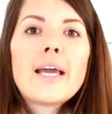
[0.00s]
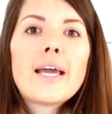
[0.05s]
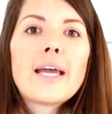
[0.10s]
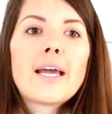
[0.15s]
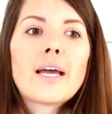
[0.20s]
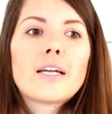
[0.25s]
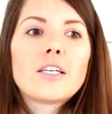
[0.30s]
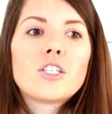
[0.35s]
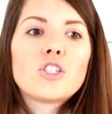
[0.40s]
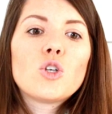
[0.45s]

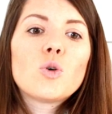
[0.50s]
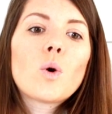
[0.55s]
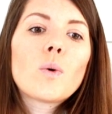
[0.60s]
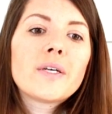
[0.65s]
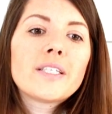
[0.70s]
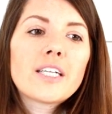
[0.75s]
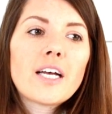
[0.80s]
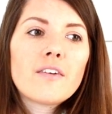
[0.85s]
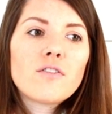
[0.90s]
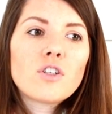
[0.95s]
And you
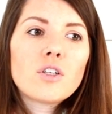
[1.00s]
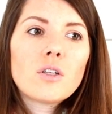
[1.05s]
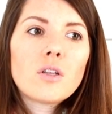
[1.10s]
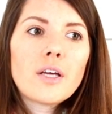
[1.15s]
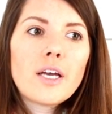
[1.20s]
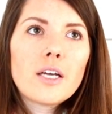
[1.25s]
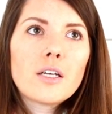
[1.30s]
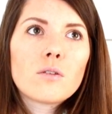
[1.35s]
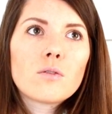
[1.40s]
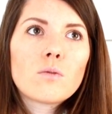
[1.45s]
always have to
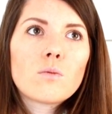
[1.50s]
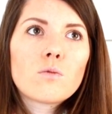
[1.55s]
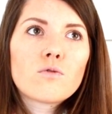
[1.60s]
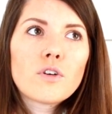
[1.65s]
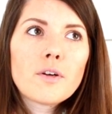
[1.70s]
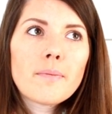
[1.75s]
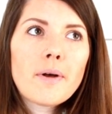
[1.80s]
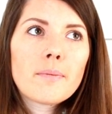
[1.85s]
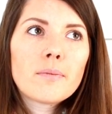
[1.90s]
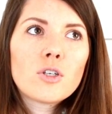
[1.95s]
like
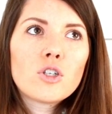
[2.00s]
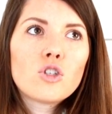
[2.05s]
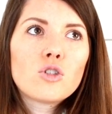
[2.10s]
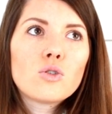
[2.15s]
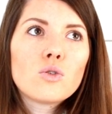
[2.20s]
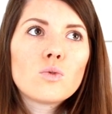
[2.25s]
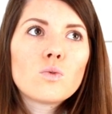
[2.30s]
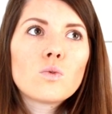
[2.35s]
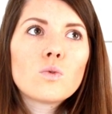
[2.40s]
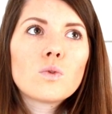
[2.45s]
remember
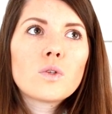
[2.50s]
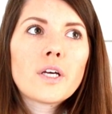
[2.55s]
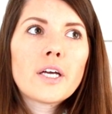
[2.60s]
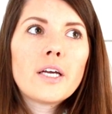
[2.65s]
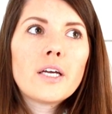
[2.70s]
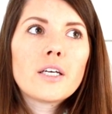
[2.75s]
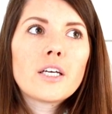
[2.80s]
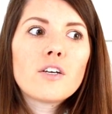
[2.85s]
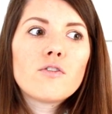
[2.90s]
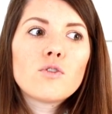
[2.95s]
too,
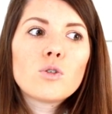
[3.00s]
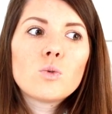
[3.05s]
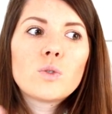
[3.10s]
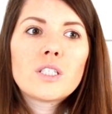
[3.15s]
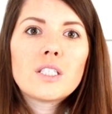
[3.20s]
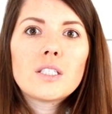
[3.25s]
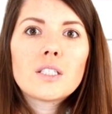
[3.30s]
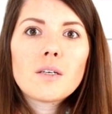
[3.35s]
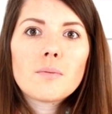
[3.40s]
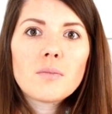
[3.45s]
like if you
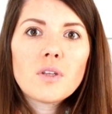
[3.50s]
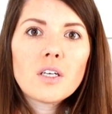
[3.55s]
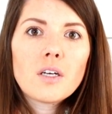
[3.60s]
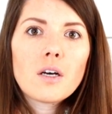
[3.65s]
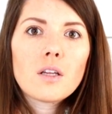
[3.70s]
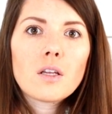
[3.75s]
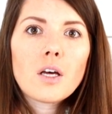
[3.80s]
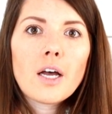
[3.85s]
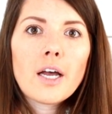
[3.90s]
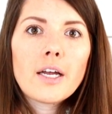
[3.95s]
see something
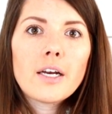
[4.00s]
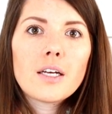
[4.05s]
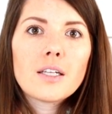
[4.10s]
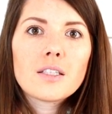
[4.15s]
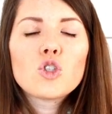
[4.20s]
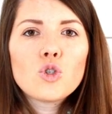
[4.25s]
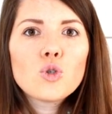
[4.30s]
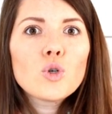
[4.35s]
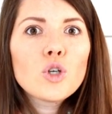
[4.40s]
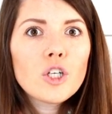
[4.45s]
online,
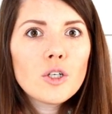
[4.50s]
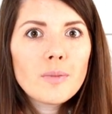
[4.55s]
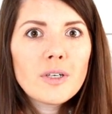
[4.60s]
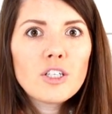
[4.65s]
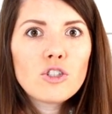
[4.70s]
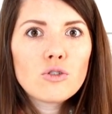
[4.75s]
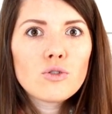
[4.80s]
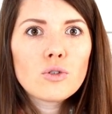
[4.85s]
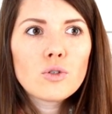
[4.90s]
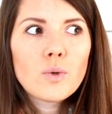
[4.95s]
it's too good to
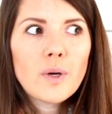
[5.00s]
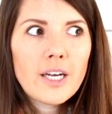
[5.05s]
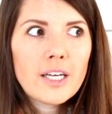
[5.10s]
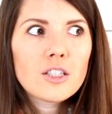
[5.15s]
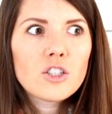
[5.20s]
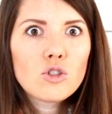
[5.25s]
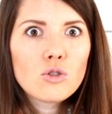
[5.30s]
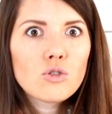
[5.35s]
be true. It's